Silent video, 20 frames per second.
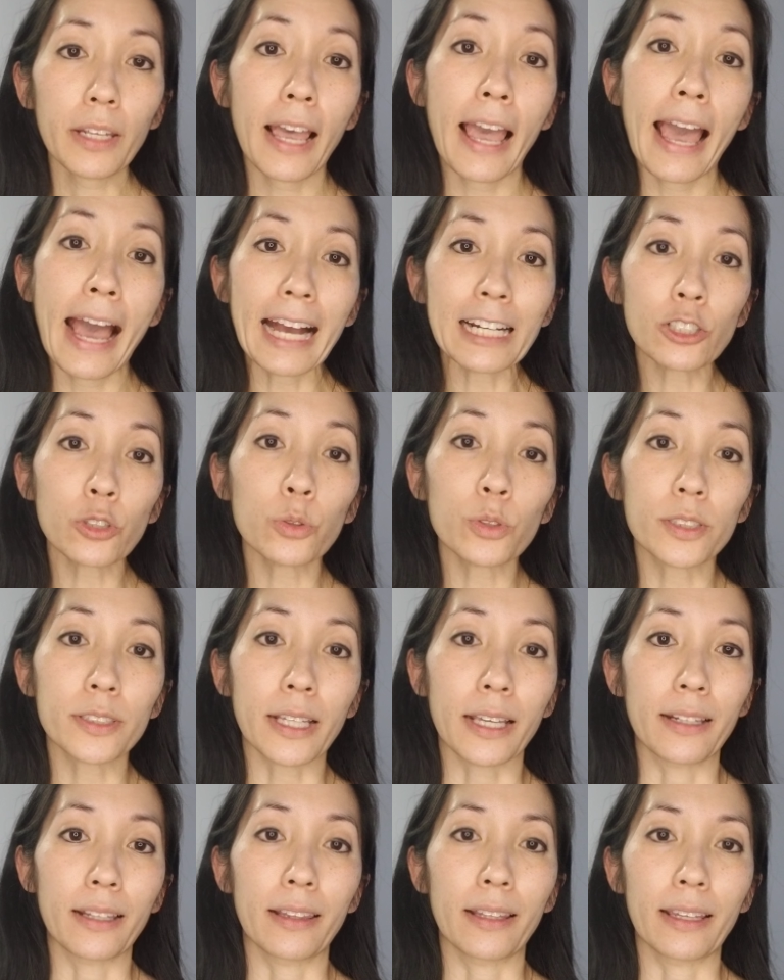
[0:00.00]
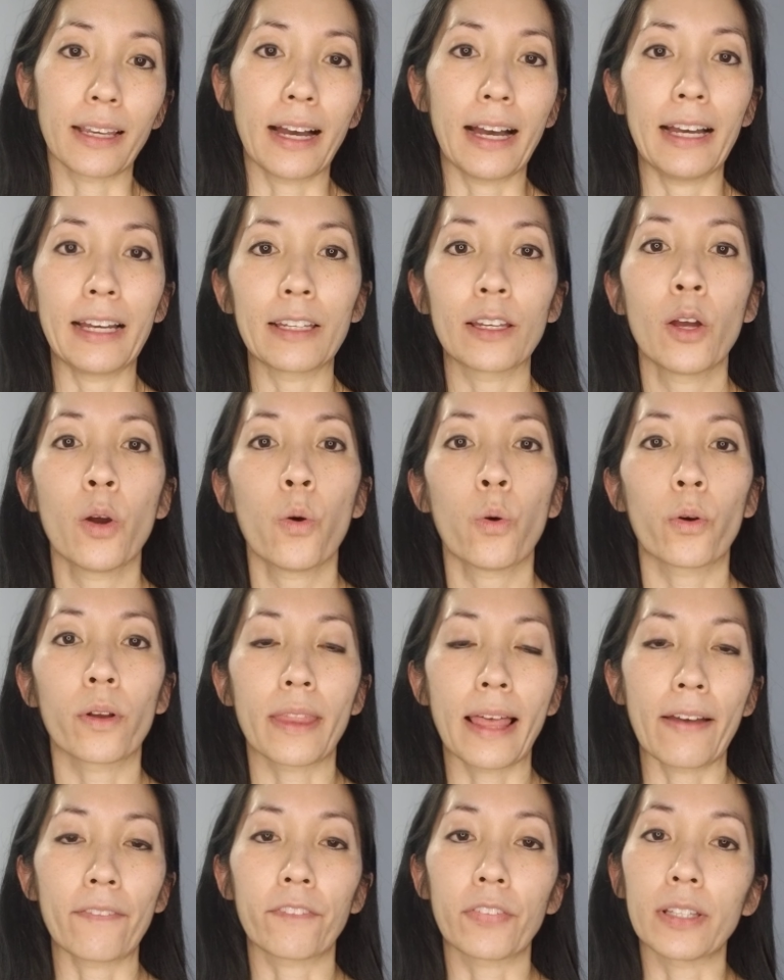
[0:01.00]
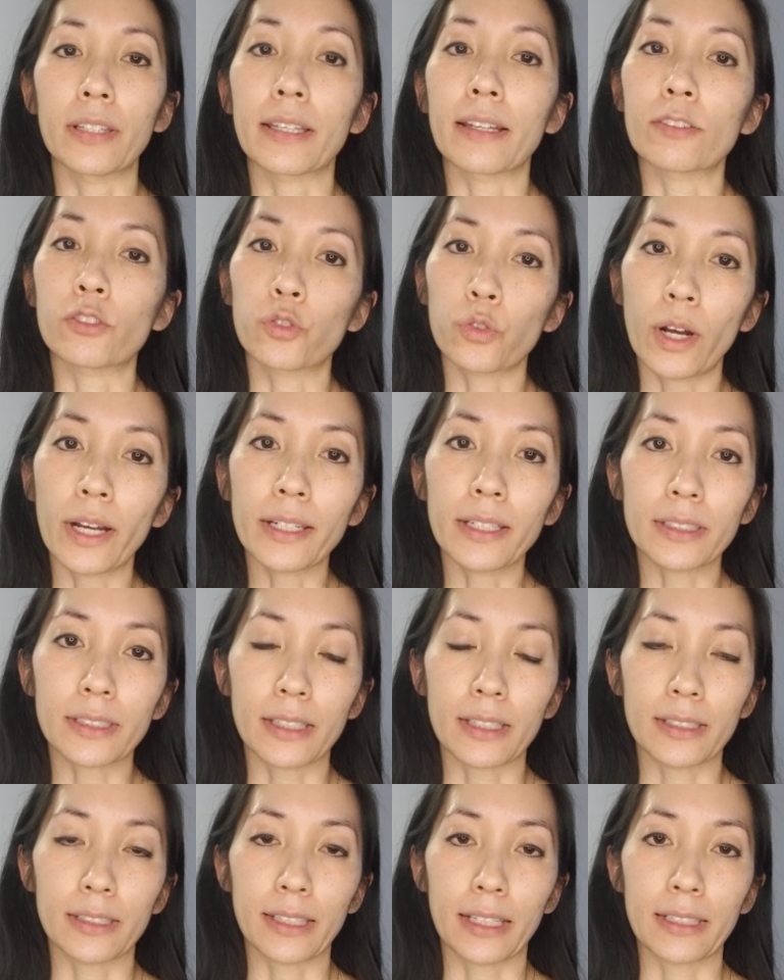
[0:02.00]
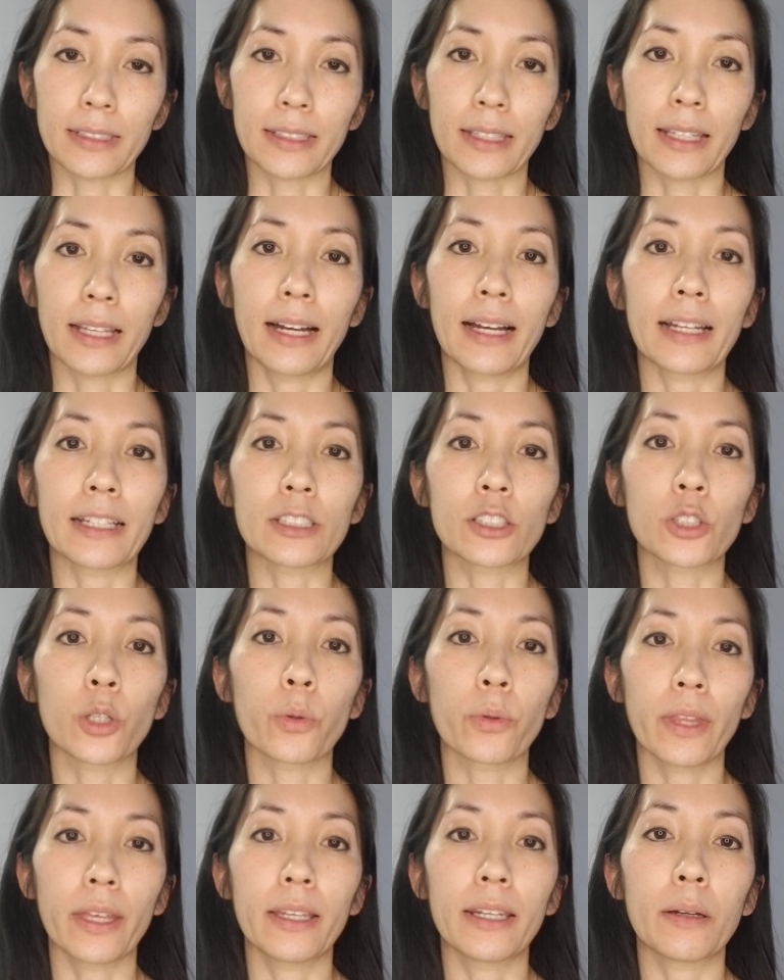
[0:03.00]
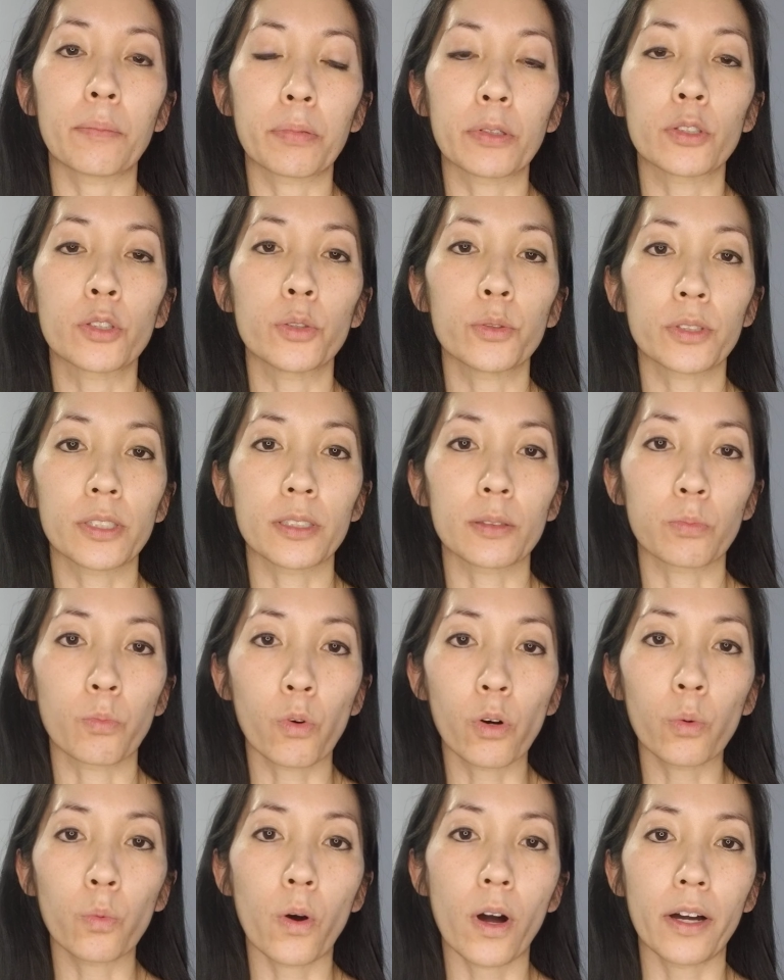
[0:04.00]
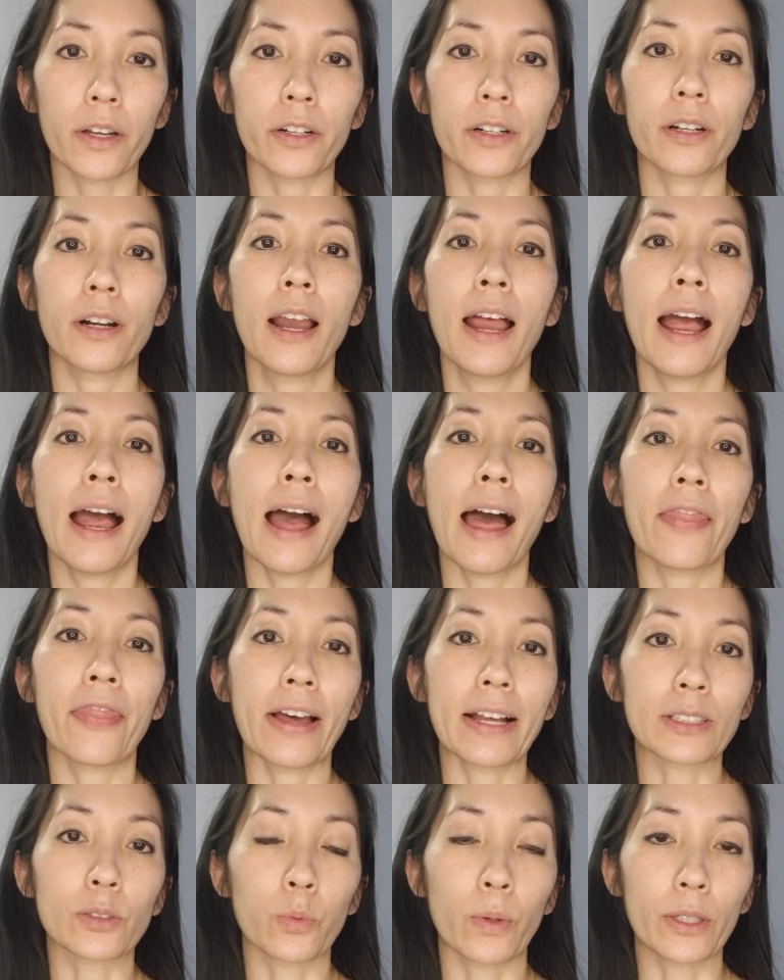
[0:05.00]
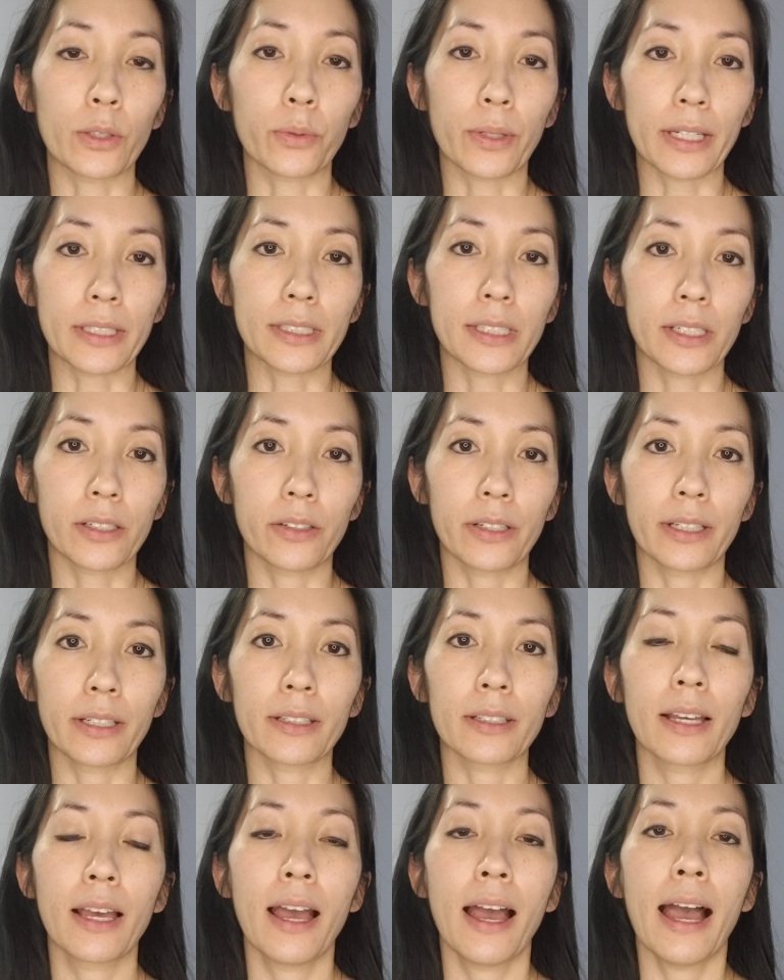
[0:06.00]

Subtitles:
actual sand in the eye or that feeling of dryness in the sands in the eye. So then it produces more water, and that's why you get tearing.